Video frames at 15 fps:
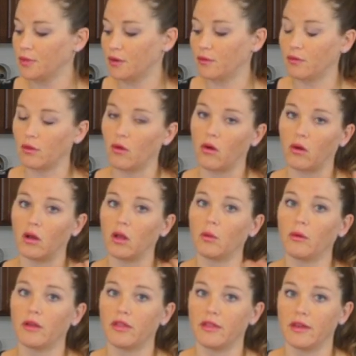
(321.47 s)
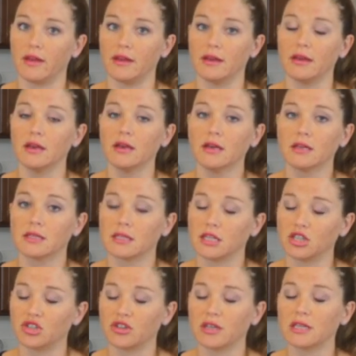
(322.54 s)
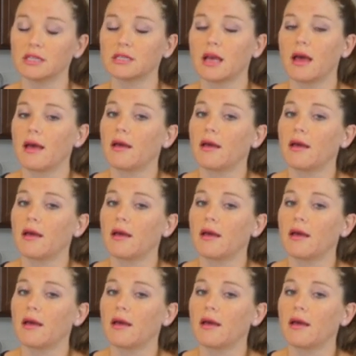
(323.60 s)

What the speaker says: the floral with the citrus,